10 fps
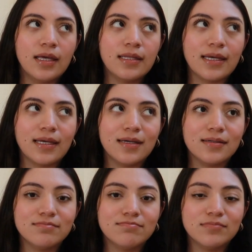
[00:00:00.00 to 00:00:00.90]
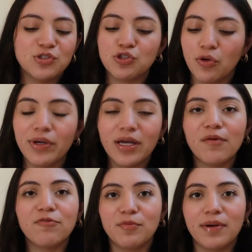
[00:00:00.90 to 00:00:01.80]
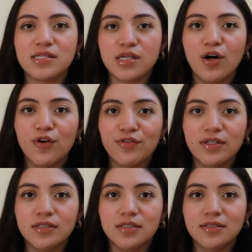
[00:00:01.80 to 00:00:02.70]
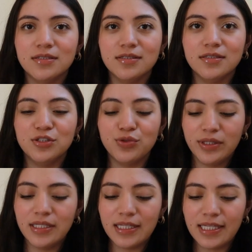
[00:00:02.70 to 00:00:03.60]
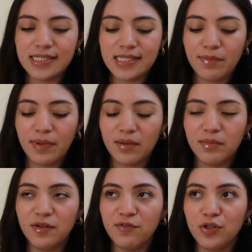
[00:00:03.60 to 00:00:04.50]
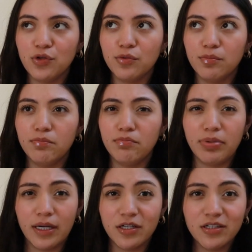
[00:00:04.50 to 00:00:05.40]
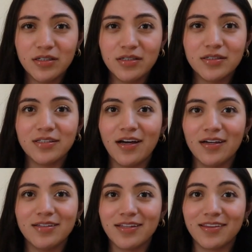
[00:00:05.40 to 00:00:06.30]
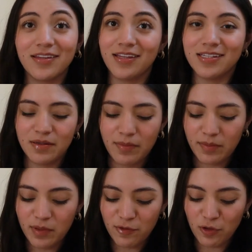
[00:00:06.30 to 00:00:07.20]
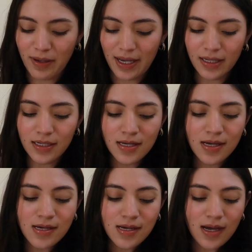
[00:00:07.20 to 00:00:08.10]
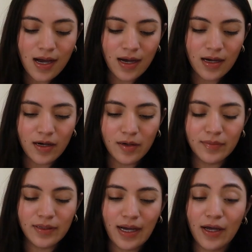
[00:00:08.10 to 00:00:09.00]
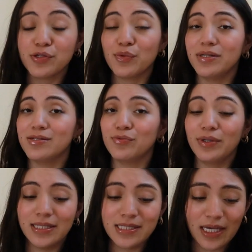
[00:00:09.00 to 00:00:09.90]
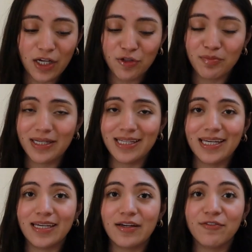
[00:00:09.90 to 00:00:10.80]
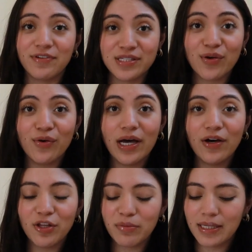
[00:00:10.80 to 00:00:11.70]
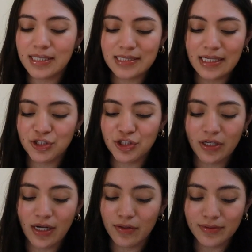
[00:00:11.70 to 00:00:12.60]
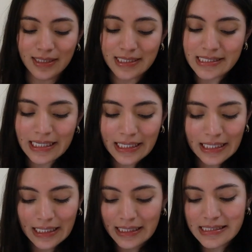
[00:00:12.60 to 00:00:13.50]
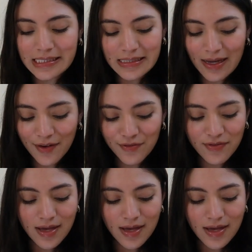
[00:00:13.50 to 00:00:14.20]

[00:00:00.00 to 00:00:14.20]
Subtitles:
like showing up for myself and doing the things that make me feel better, not like the things that make me feel bad. I also want to really take care of my like physical health, because last year I got really sick and stuff.